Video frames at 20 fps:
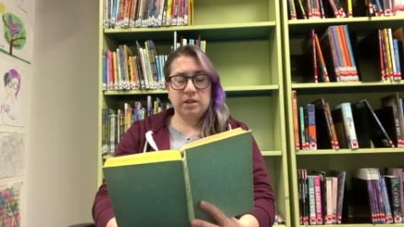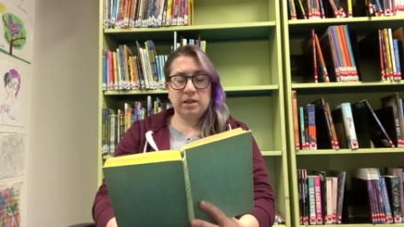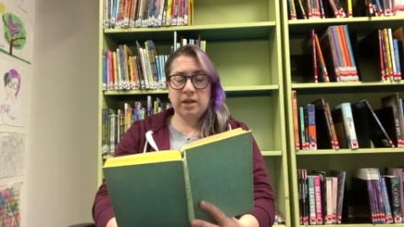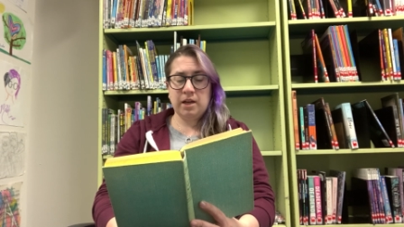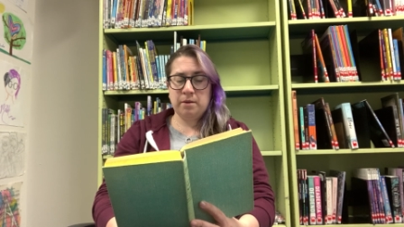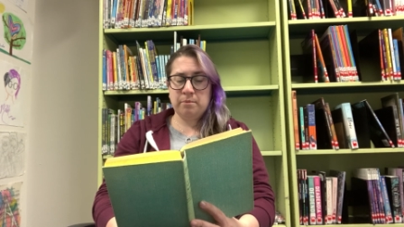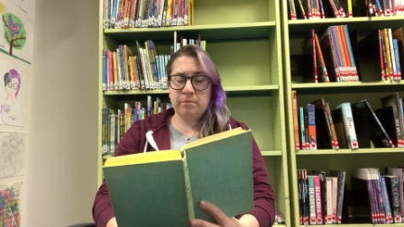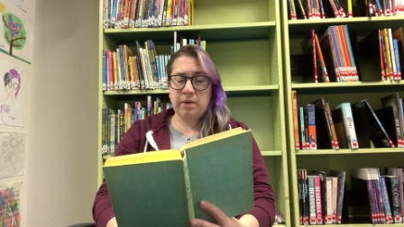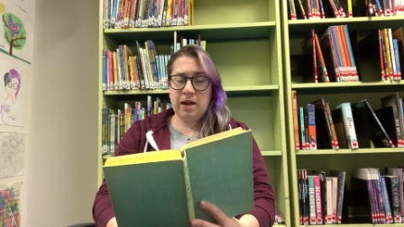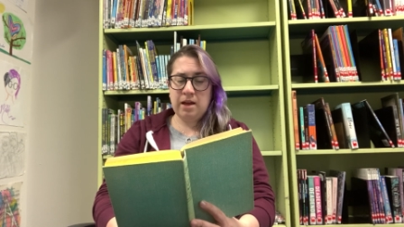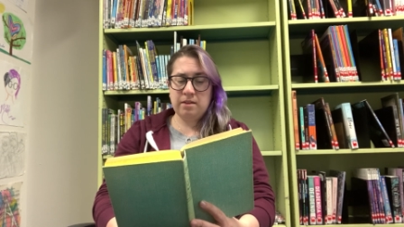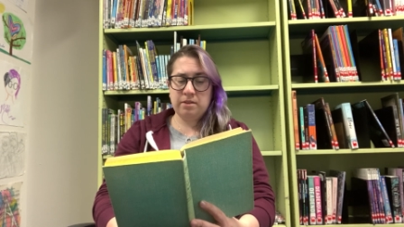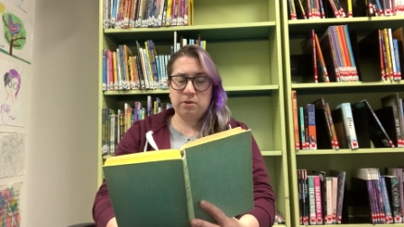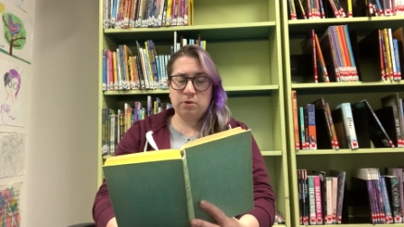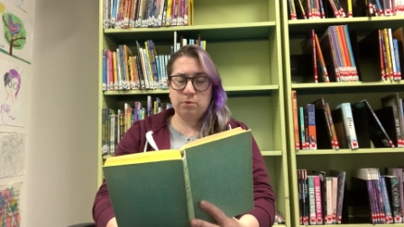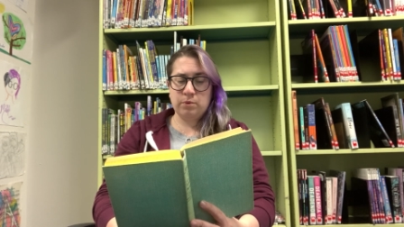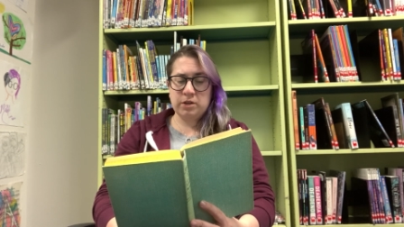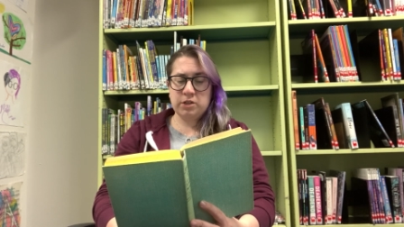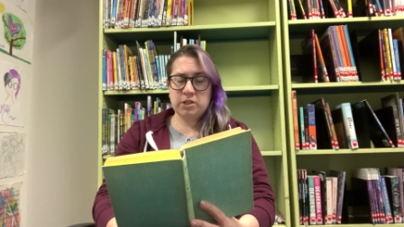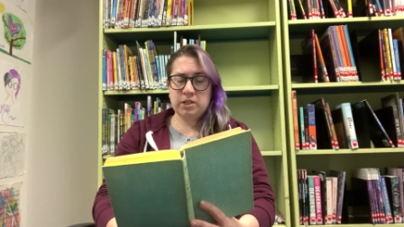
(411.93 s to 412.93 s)
Yet
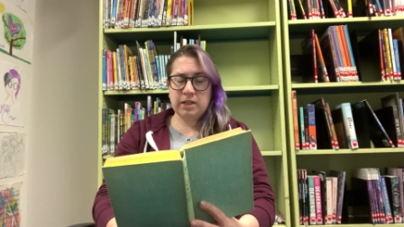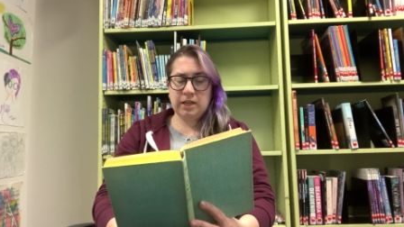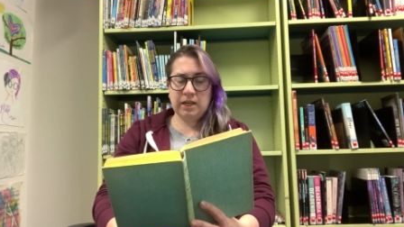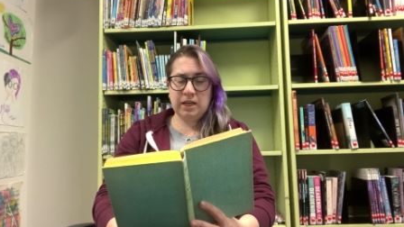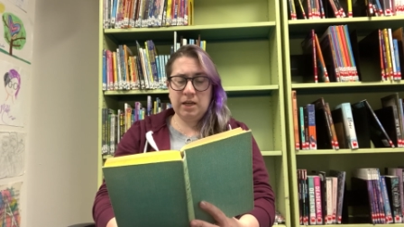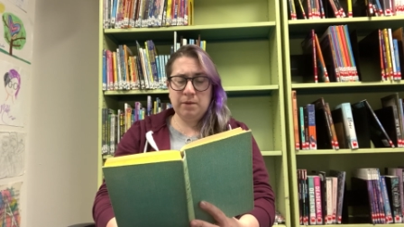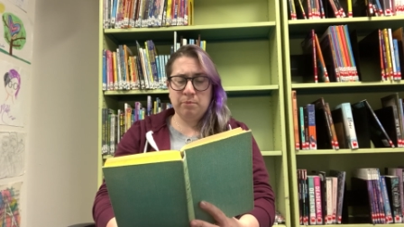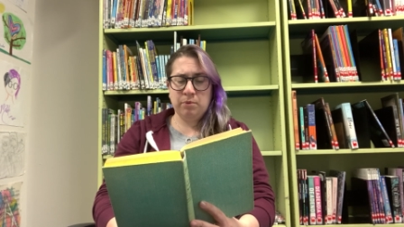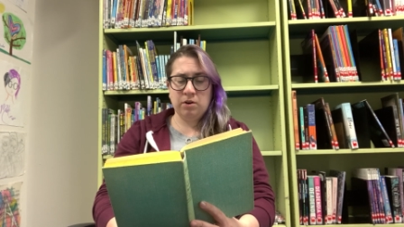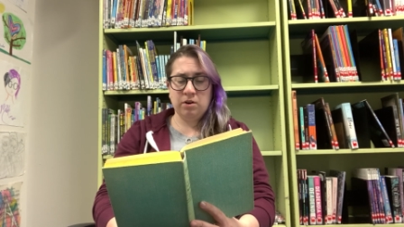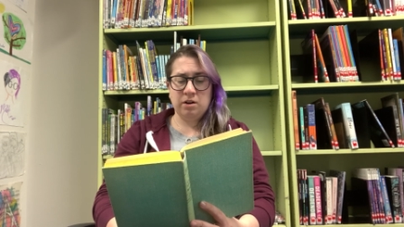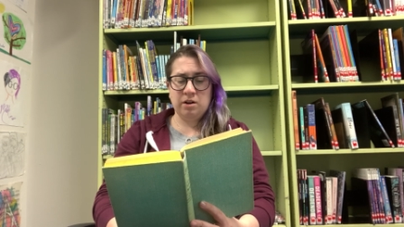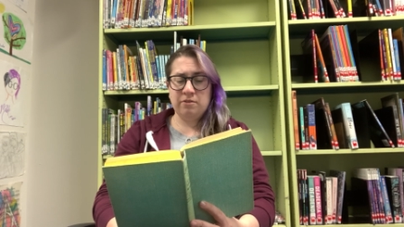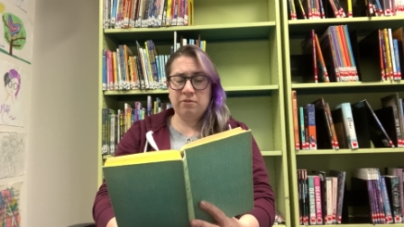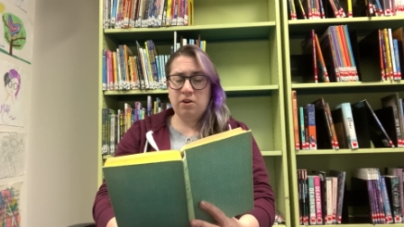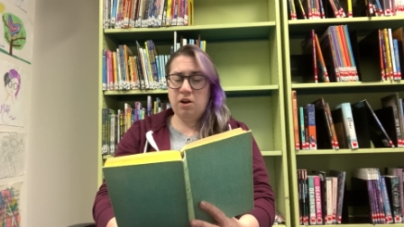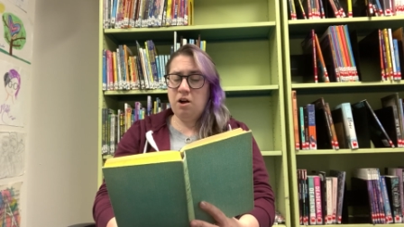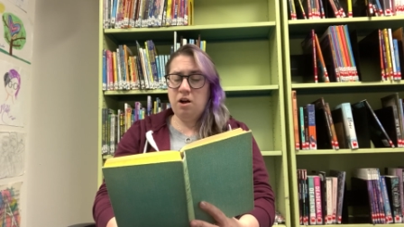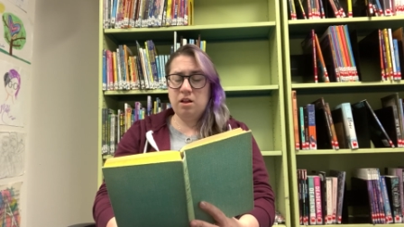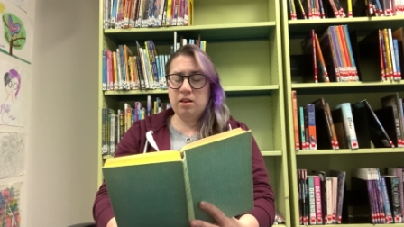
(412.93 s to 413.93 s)
Matthew wished to keep her
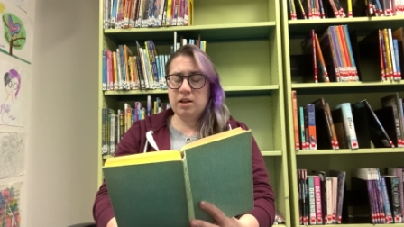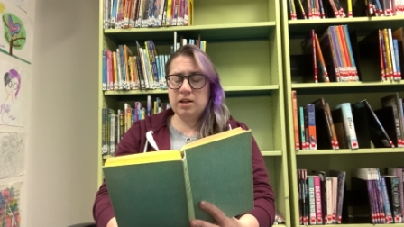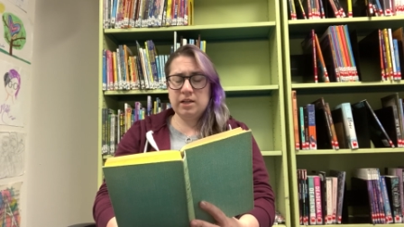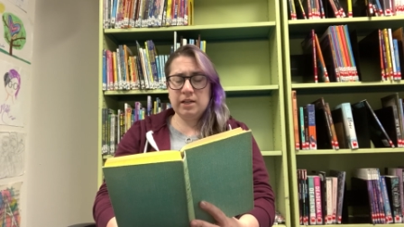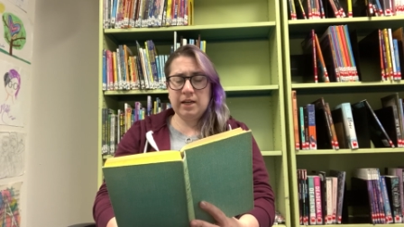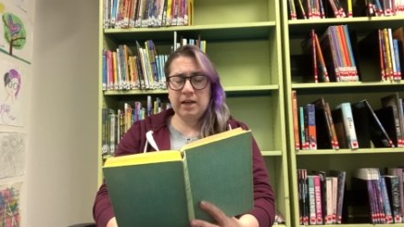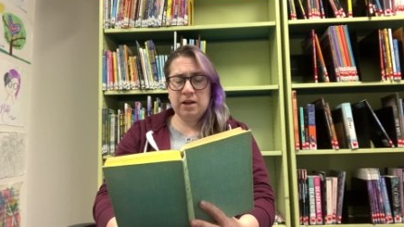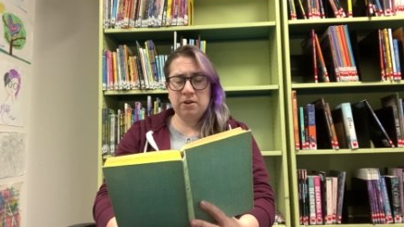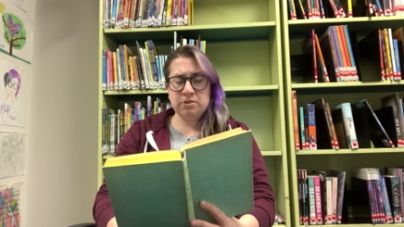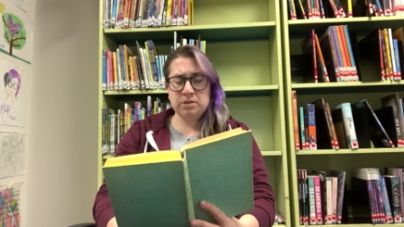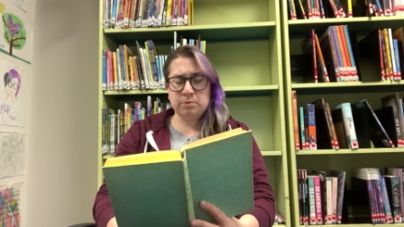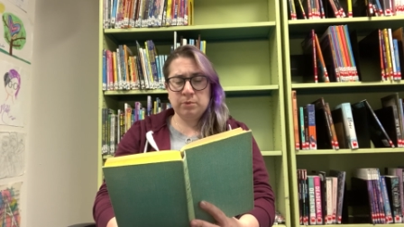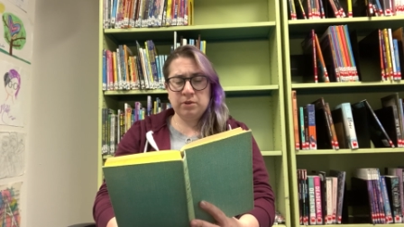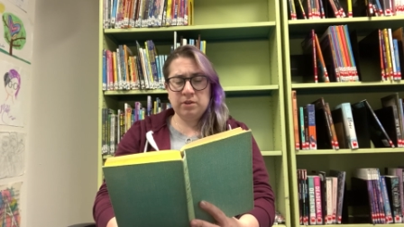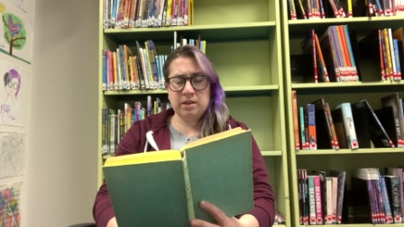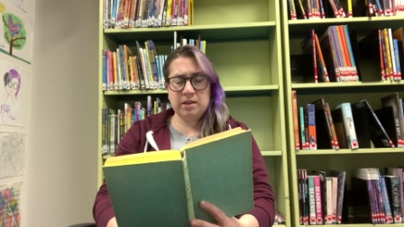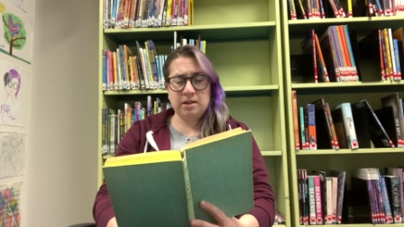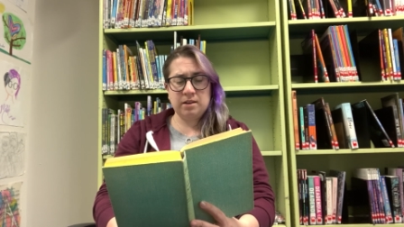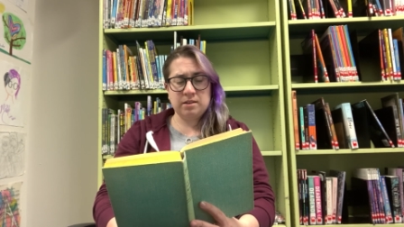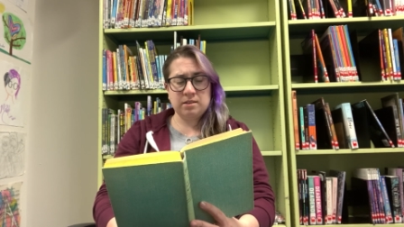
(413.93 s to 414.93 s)
of all unaccountable
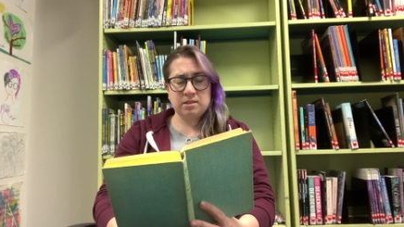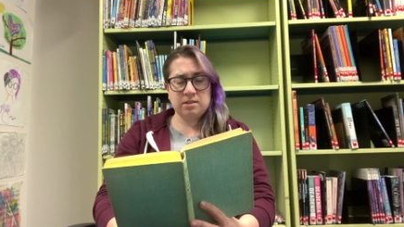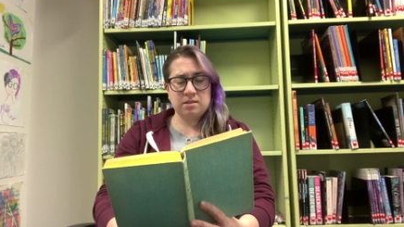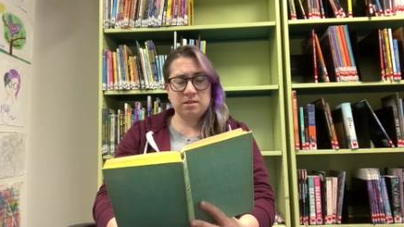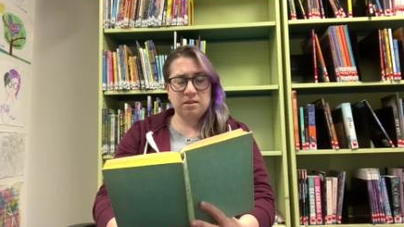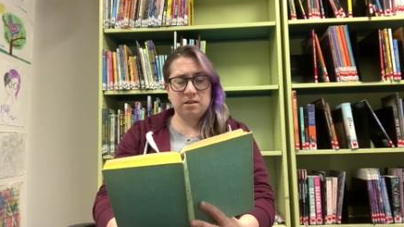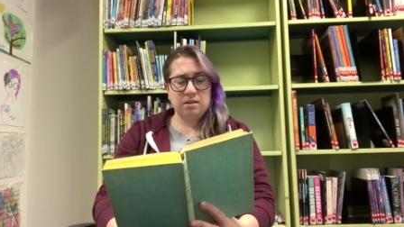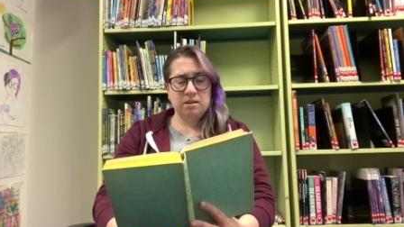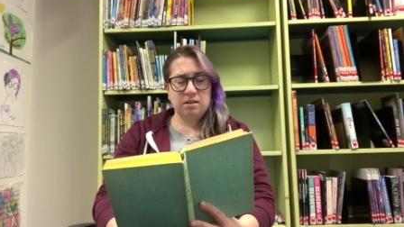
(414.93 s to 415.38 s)
things.